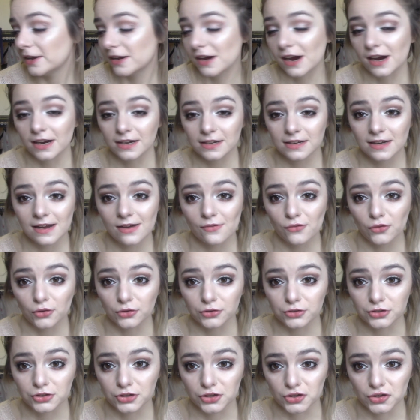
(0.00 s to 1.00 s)
I didn't have a
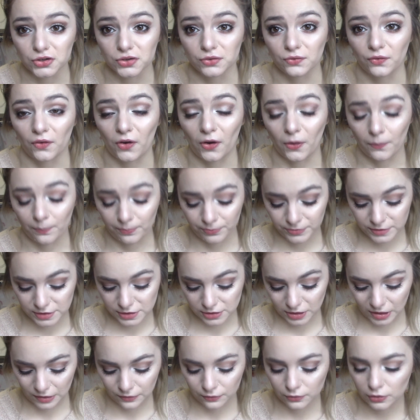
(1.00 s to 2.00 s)
lot to choose from.
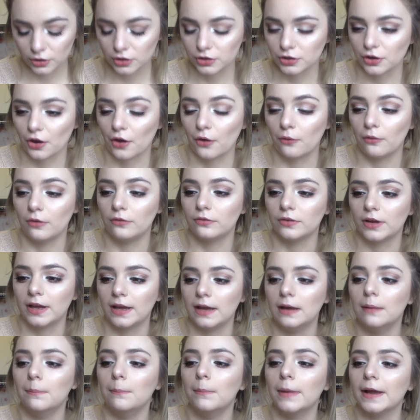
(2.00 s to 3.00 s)
So I thought I'd go with
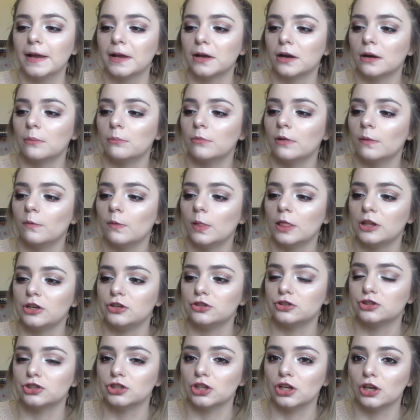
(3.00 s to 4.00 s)
a Makeup
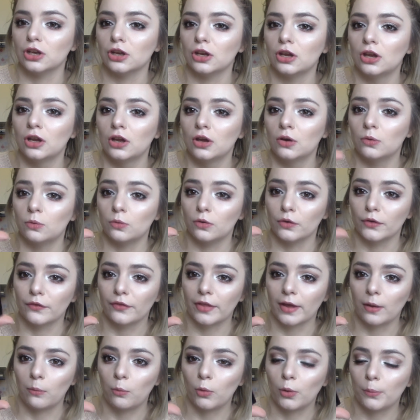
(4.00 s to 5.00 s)
Revolution, one of
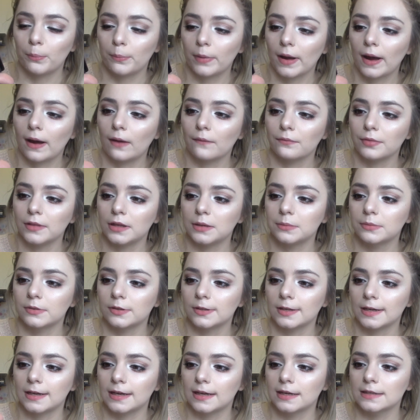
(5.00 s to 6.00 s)
their £1
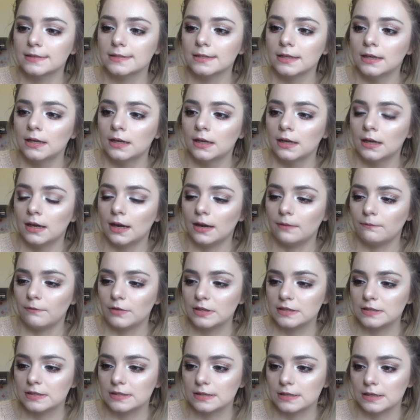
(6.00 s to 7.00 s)
lipsticks. And
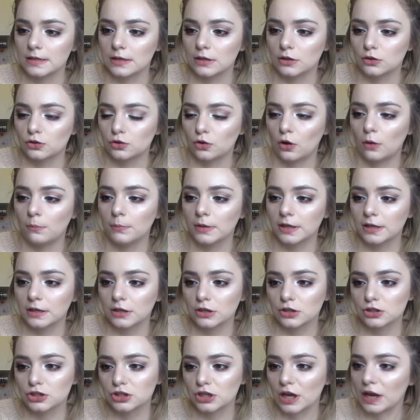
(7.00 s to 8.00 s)
this is the Atomic
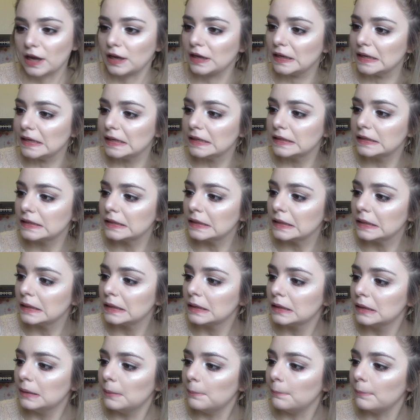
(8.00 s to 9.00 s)
shade
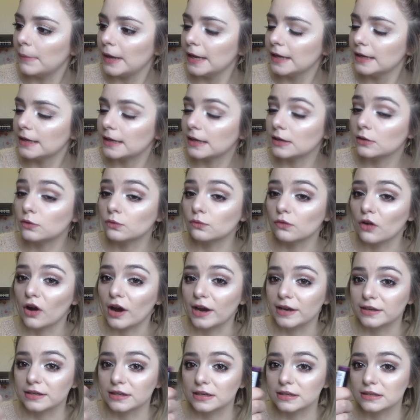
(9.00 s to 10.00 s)
Make It
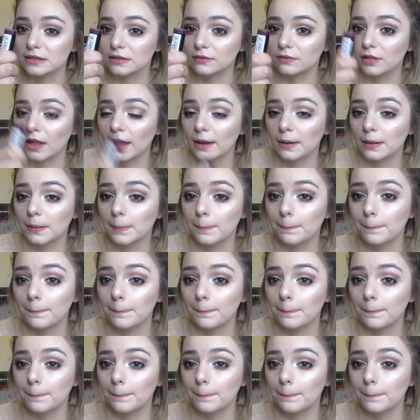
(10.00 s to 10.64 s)
Right, and it's a like